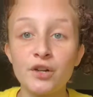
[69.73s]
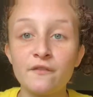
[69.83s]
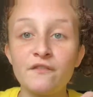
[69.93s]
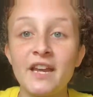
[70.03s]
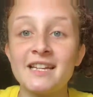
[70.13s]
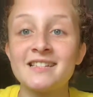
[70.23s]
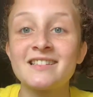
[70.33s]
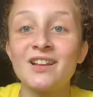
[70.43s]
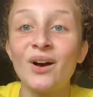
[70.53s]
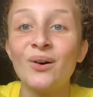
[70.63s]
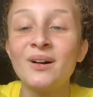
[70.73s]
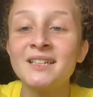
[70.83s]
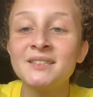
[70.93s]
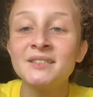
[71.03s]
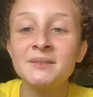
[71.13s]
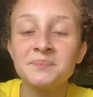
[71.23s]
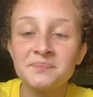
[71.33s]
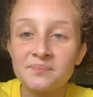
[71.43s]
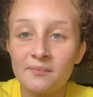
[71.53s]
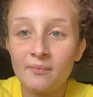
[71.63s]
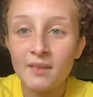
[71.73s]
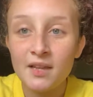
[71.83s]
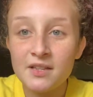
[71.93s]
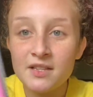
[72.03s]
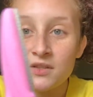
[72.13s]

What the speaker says: your face. So this